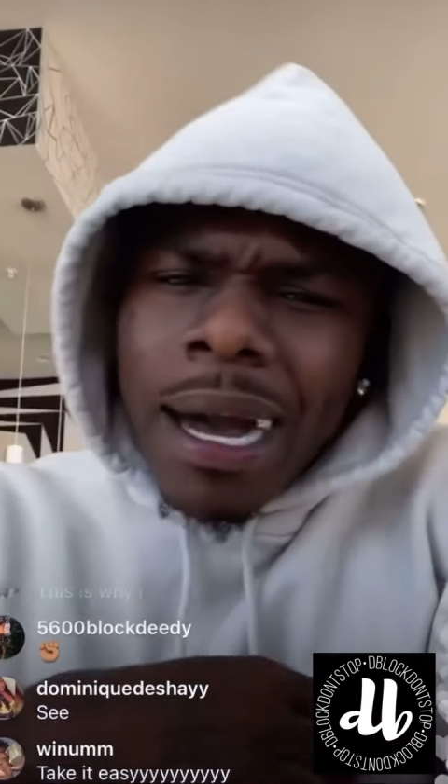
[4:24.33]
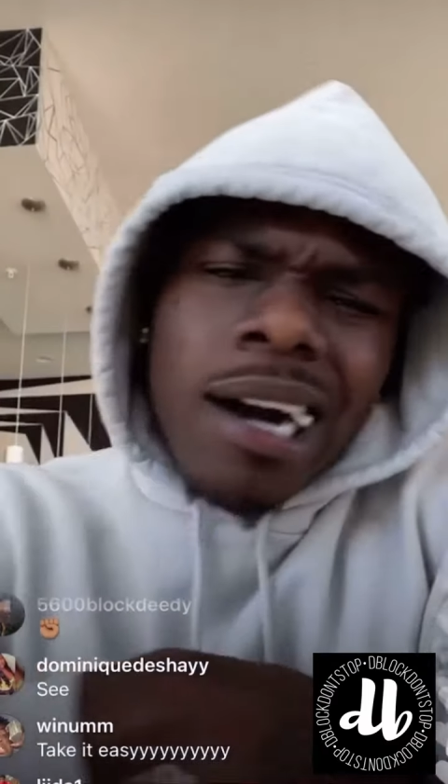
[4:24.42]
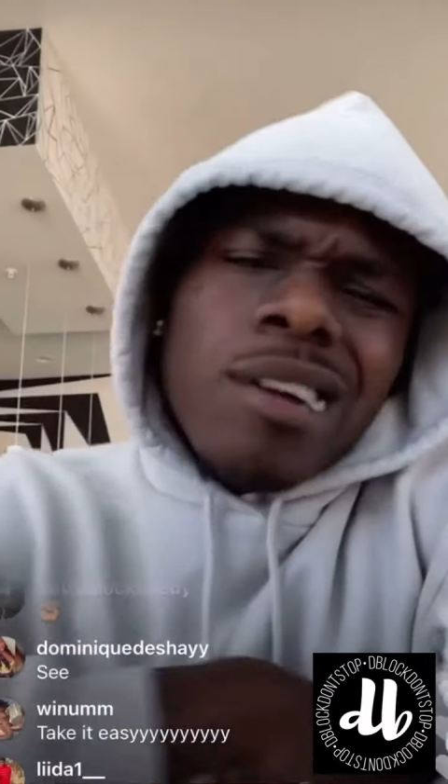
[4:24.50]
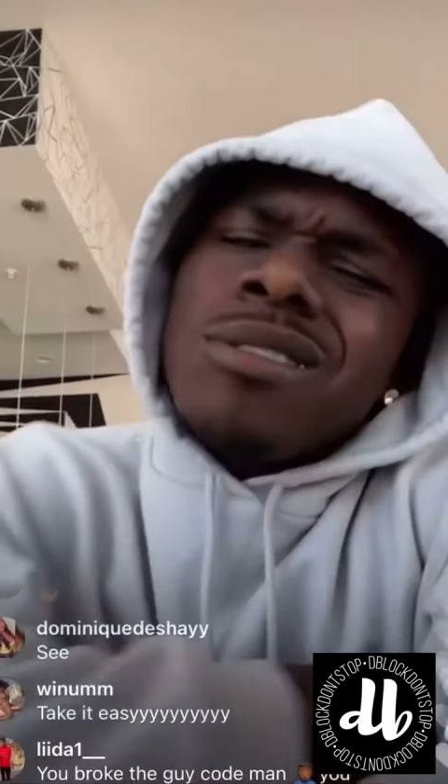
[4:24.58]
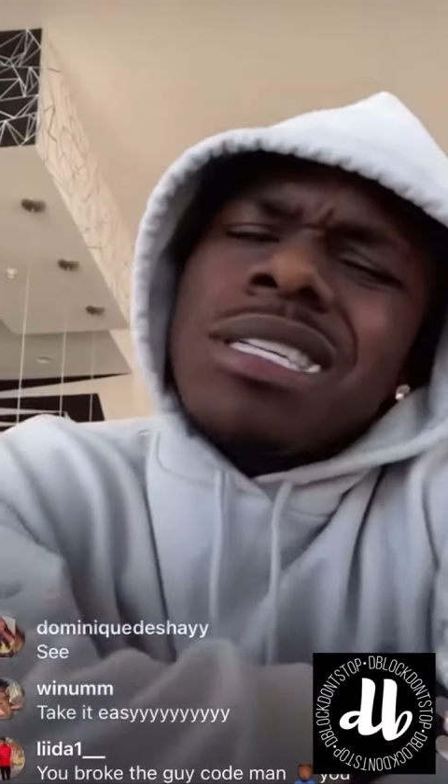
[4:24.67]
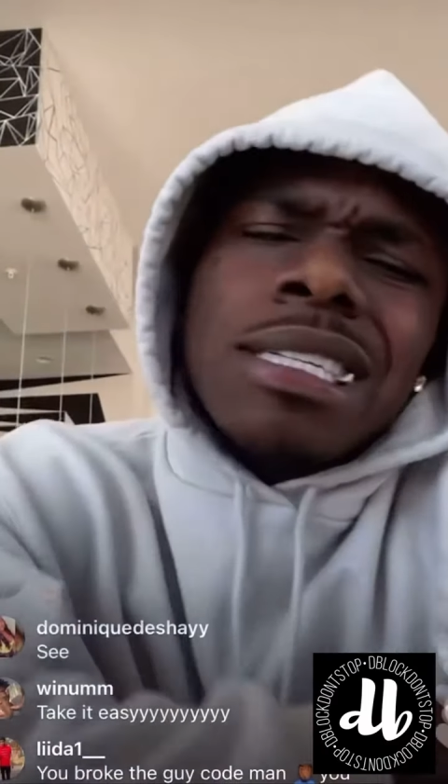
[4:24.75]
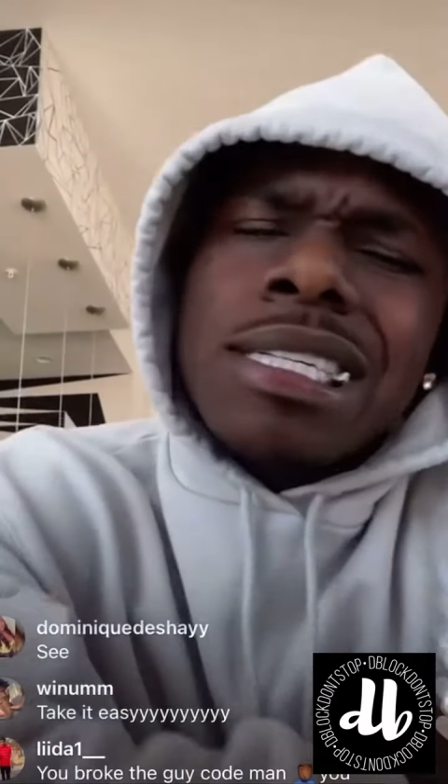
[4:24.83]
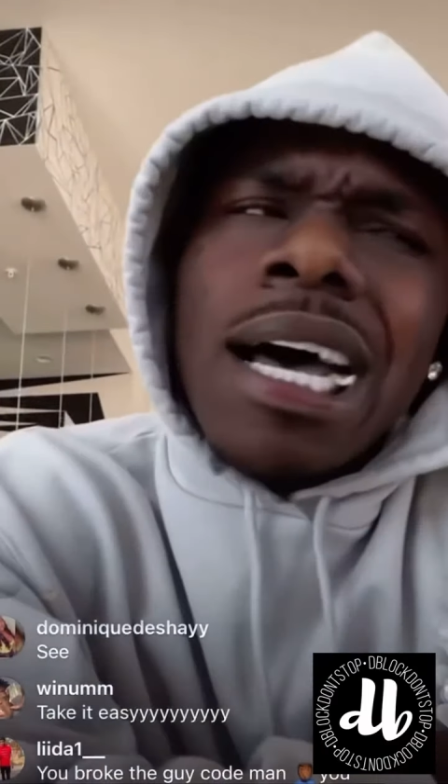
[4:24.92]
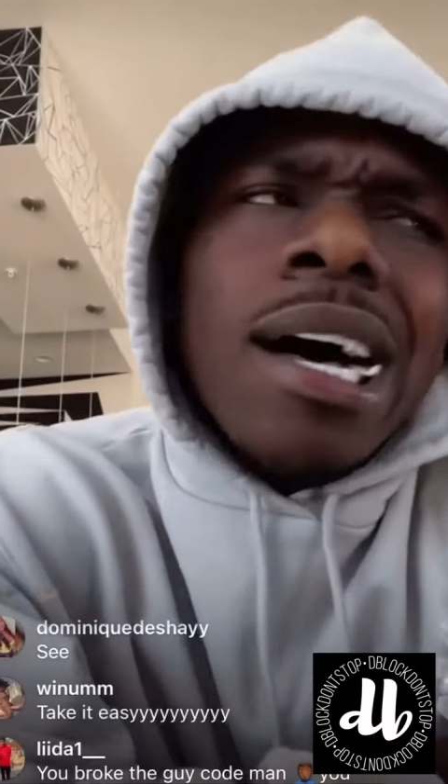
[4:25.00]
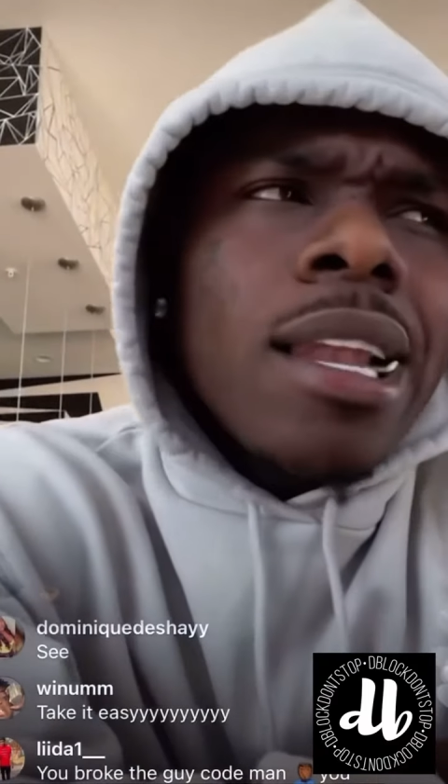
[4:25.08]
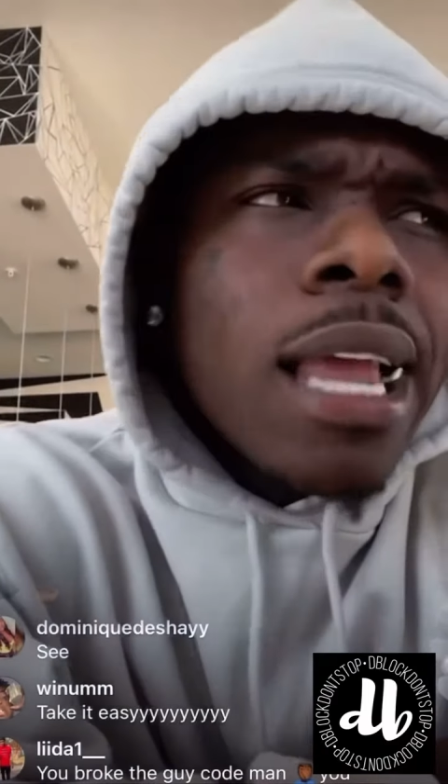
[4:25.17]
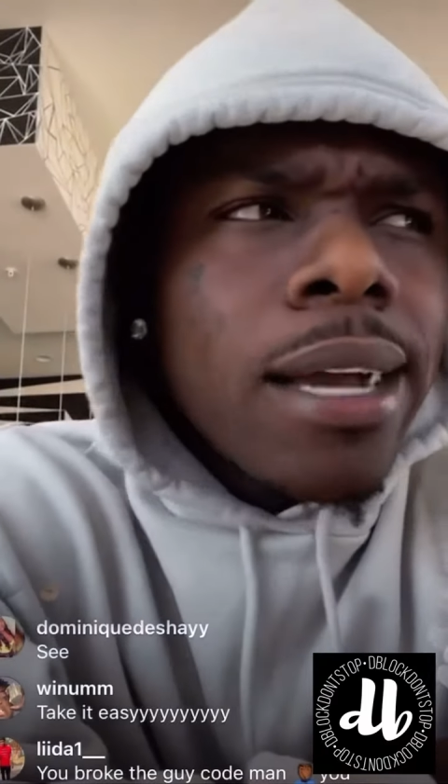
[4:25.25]
my oldest
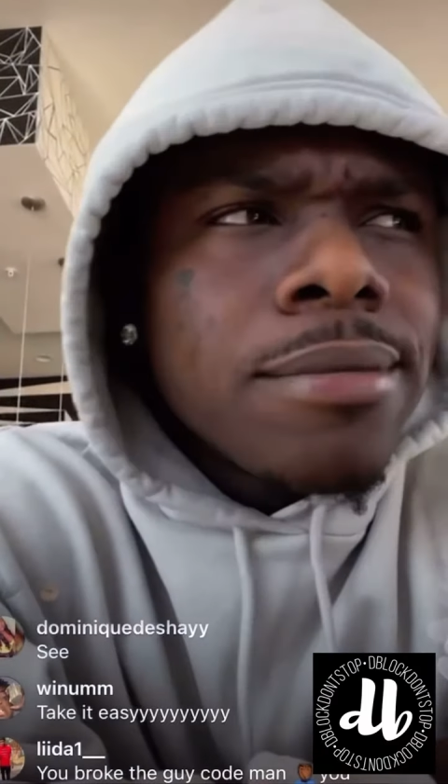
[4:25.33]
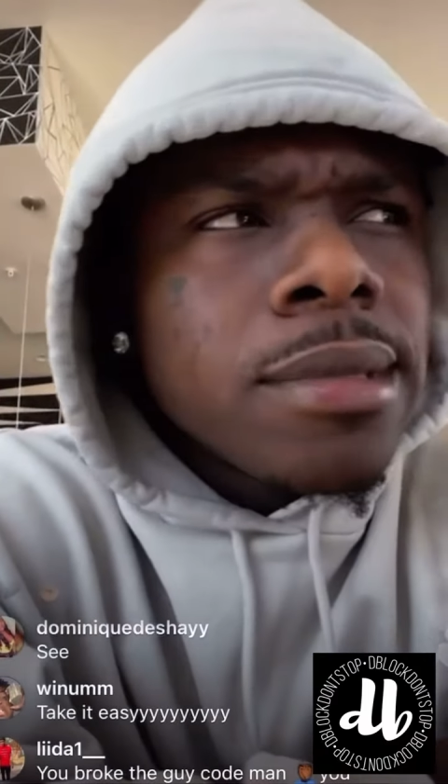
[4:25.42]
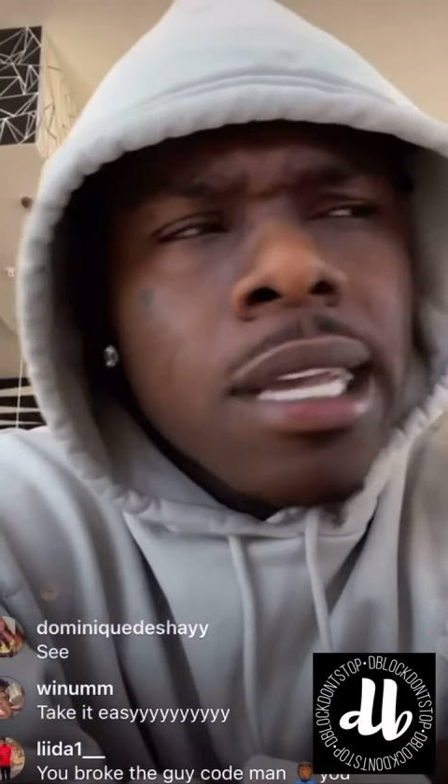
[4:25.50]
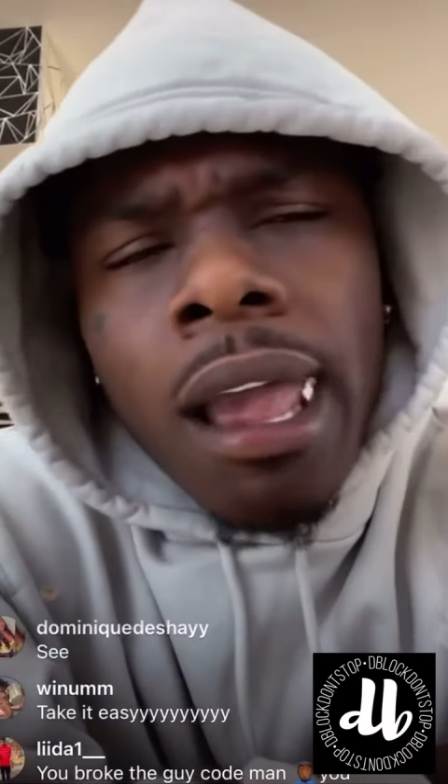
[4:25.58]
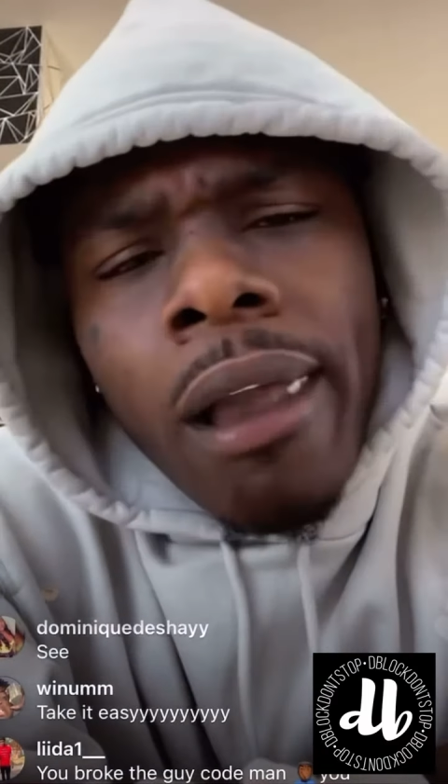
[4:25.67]
child, like,